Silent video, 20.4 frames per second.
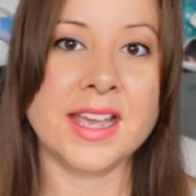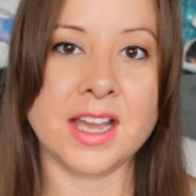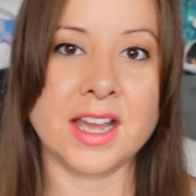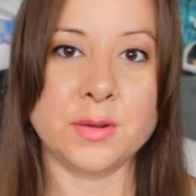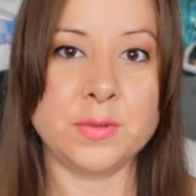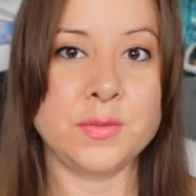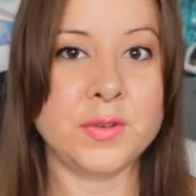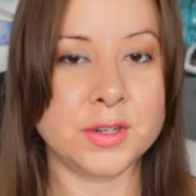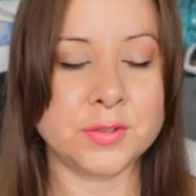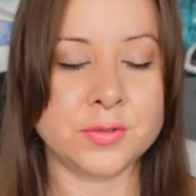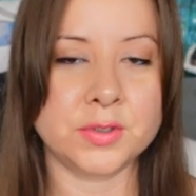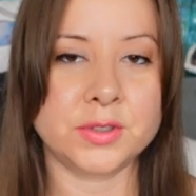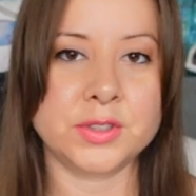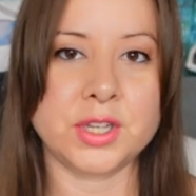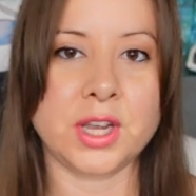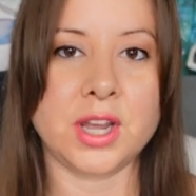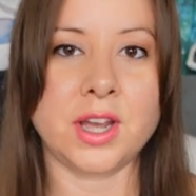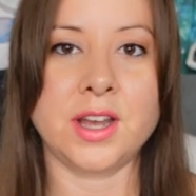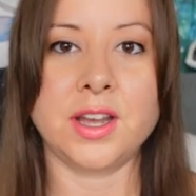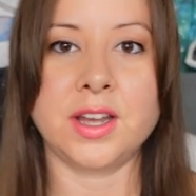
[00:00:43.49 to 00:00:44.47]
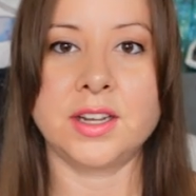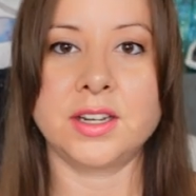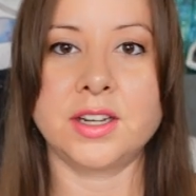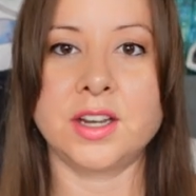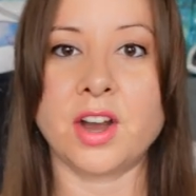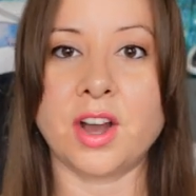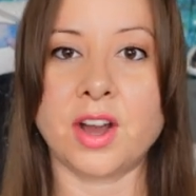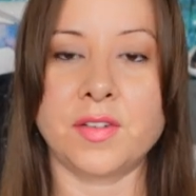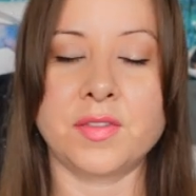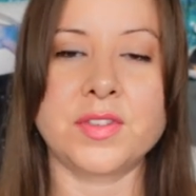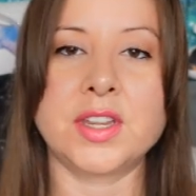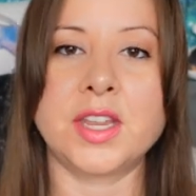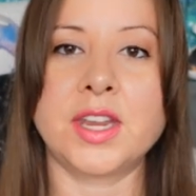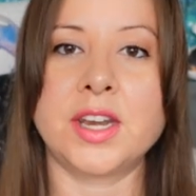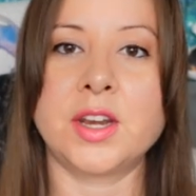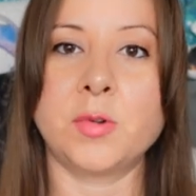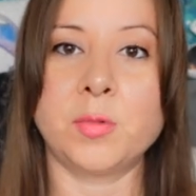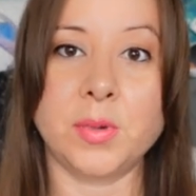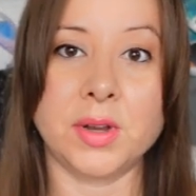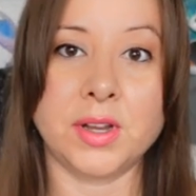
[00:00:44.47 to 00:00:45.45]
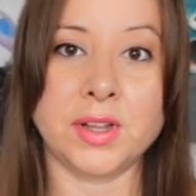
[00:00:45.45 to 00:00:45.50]
A fearful dog often
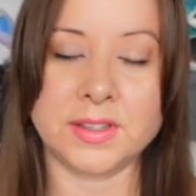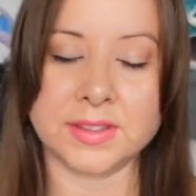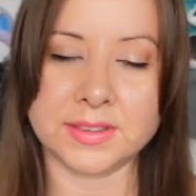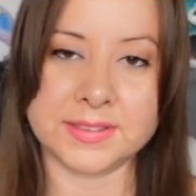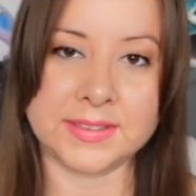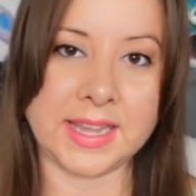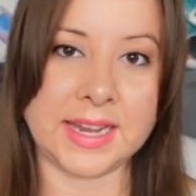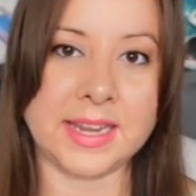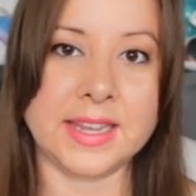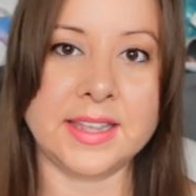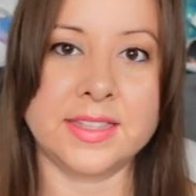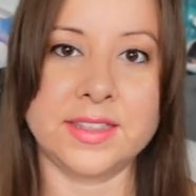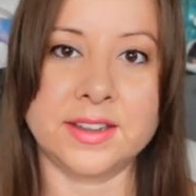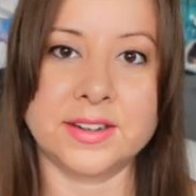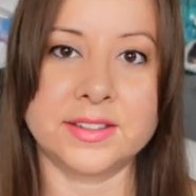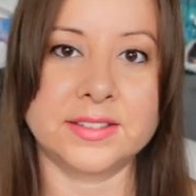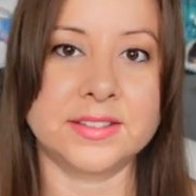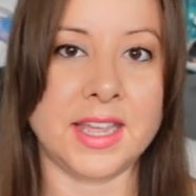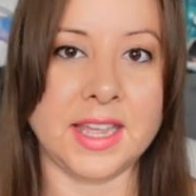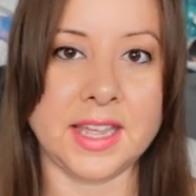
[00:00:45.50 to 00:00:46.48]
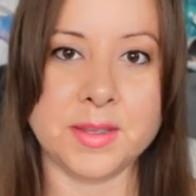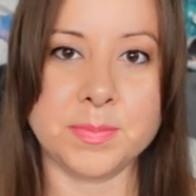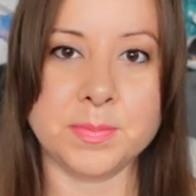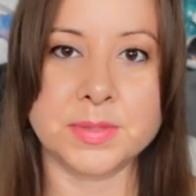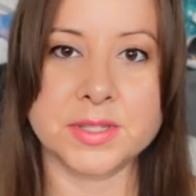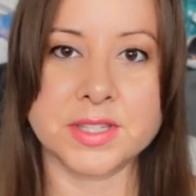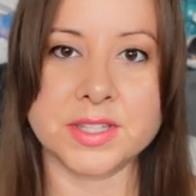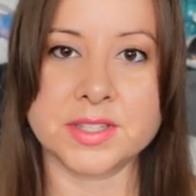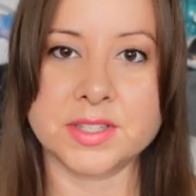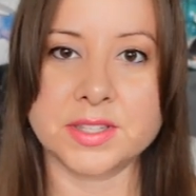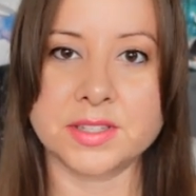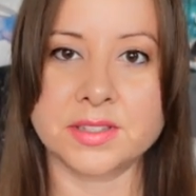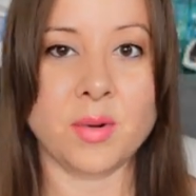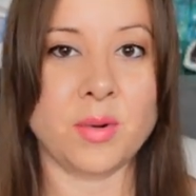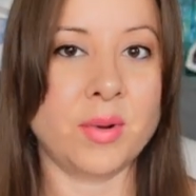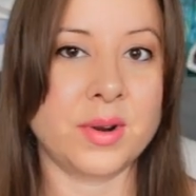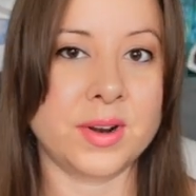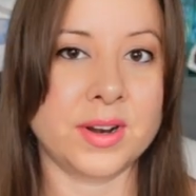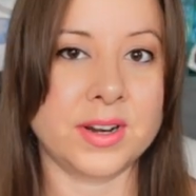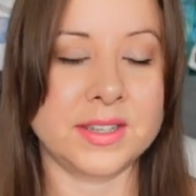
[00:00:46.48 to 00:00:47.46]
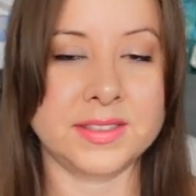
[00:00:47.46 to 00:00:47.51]
will lick their lips
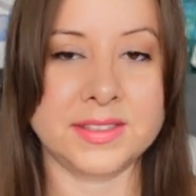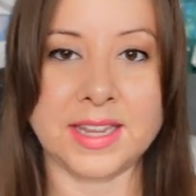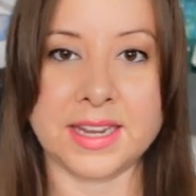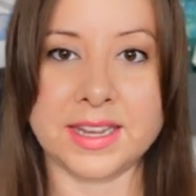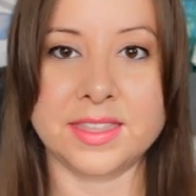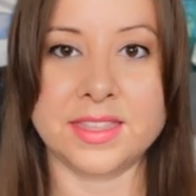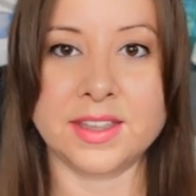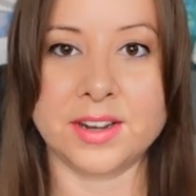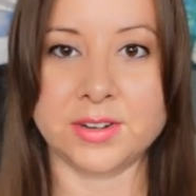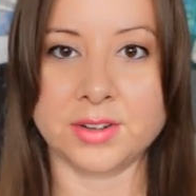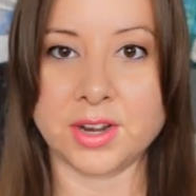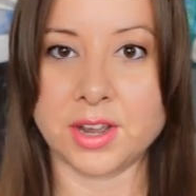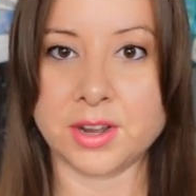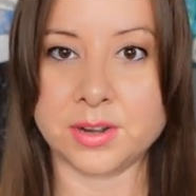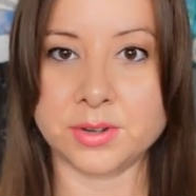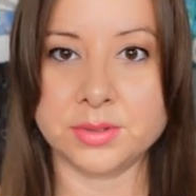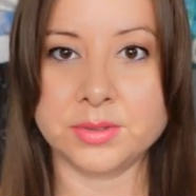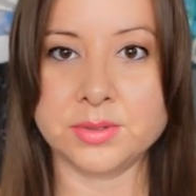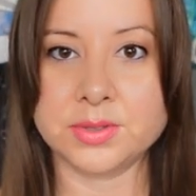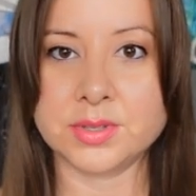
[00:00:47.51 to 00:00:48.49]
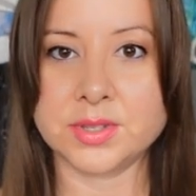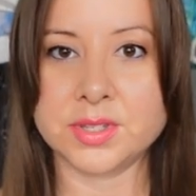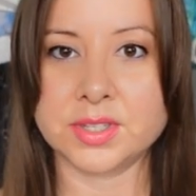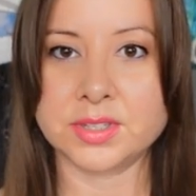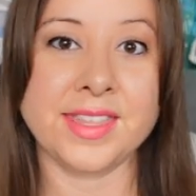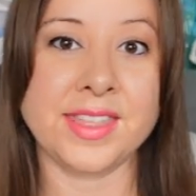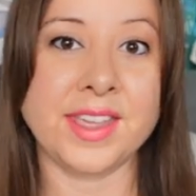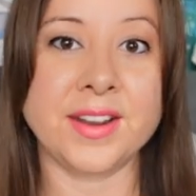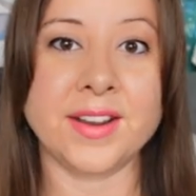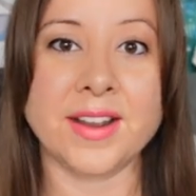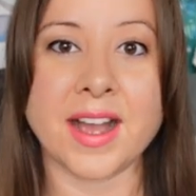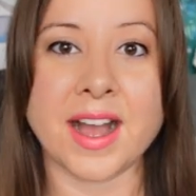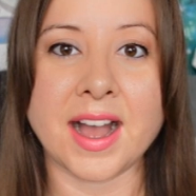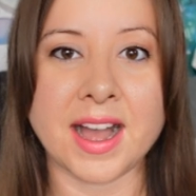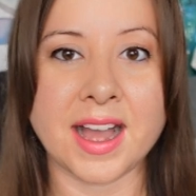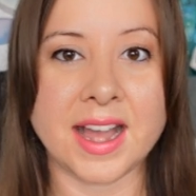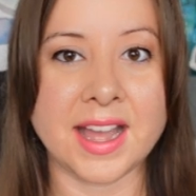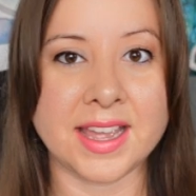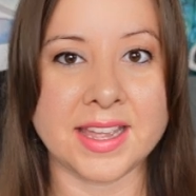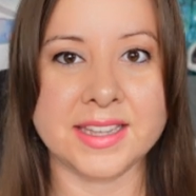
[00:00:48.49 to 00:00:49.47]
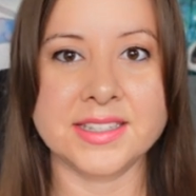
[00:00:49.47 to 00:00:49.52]
or lick their nose. Their
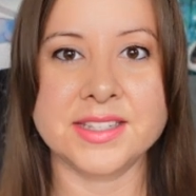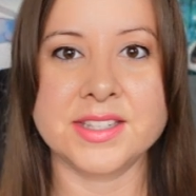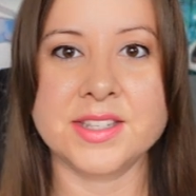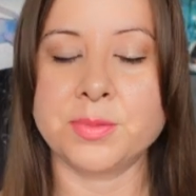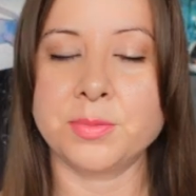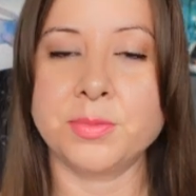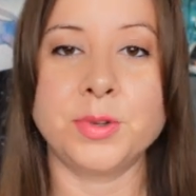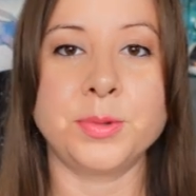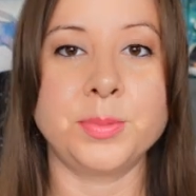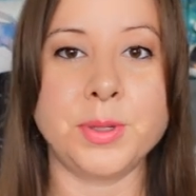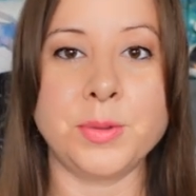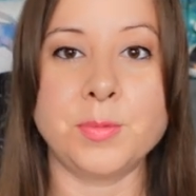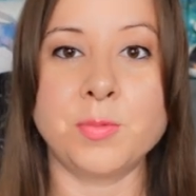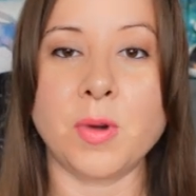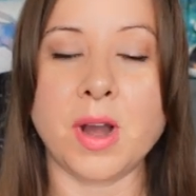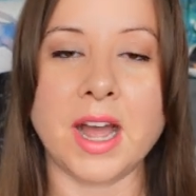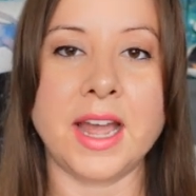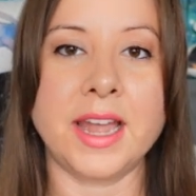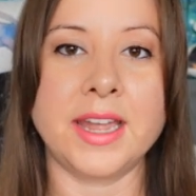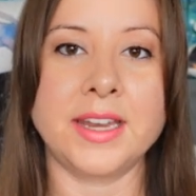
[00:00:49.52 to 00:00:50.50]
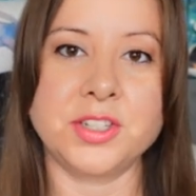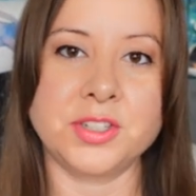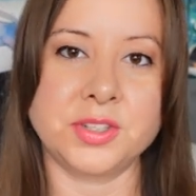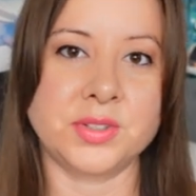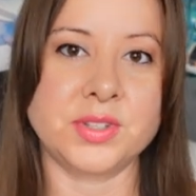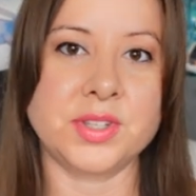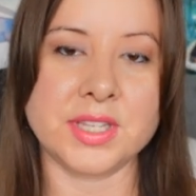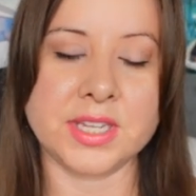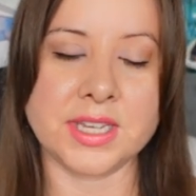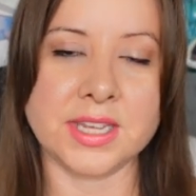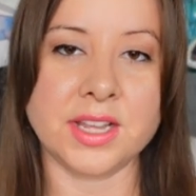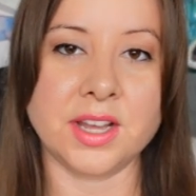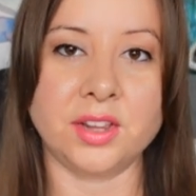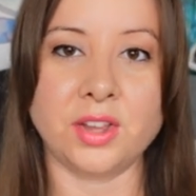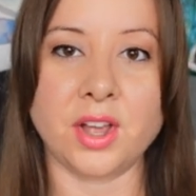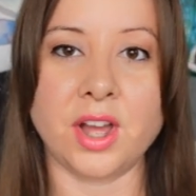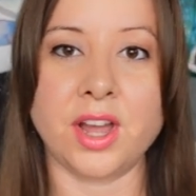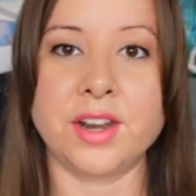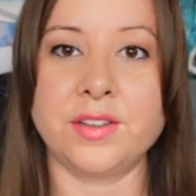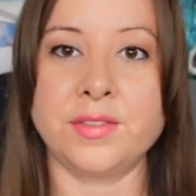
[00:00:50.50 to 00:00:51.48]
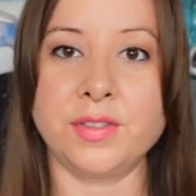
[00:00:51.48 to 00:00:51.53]
eyes will be wide. You'll see a
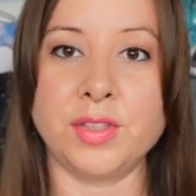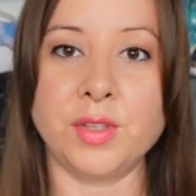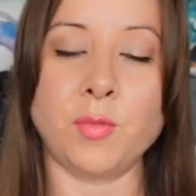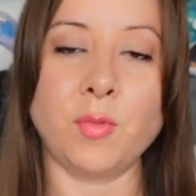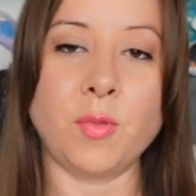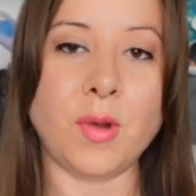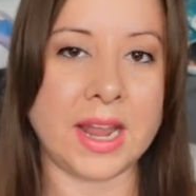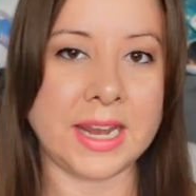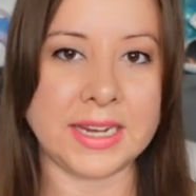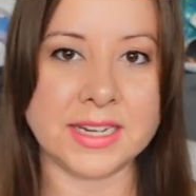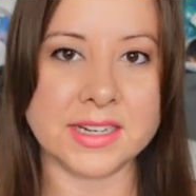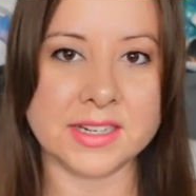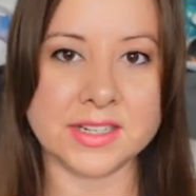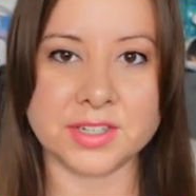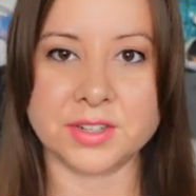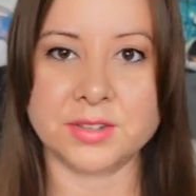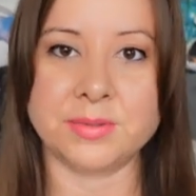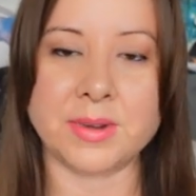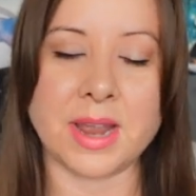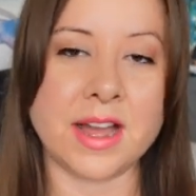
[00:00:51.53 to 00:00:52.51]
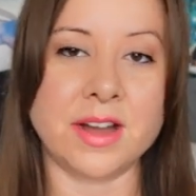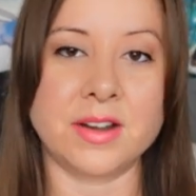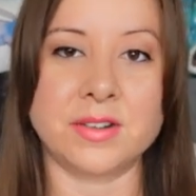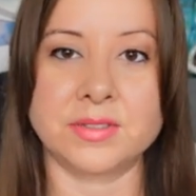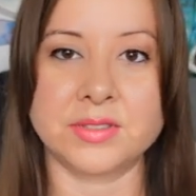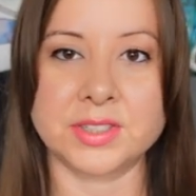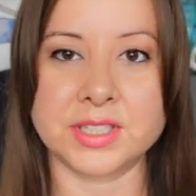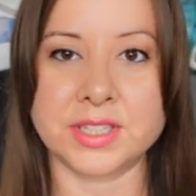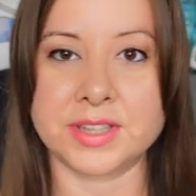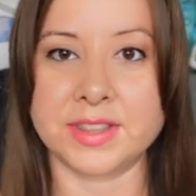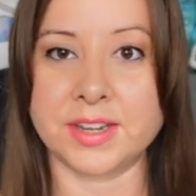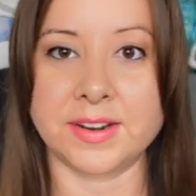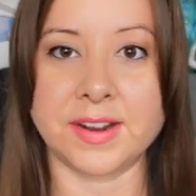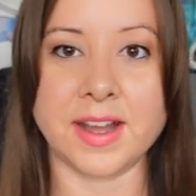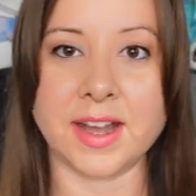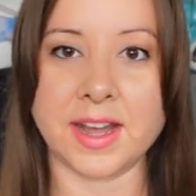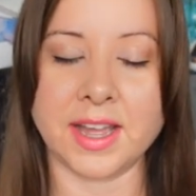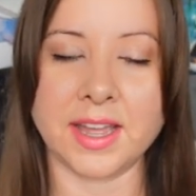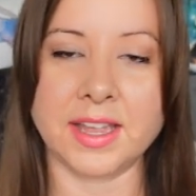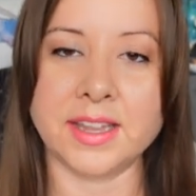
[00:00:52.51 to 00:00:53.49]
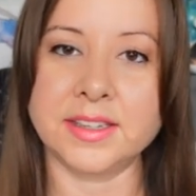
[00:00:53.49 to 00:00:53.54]
lot of the white around their
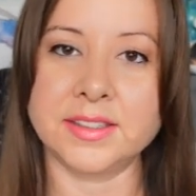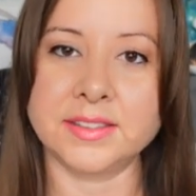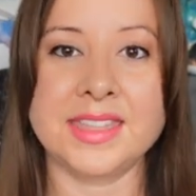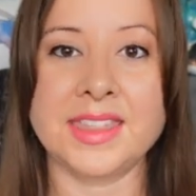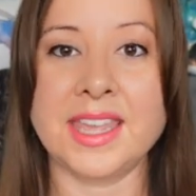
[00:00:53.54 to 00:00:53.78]
eye.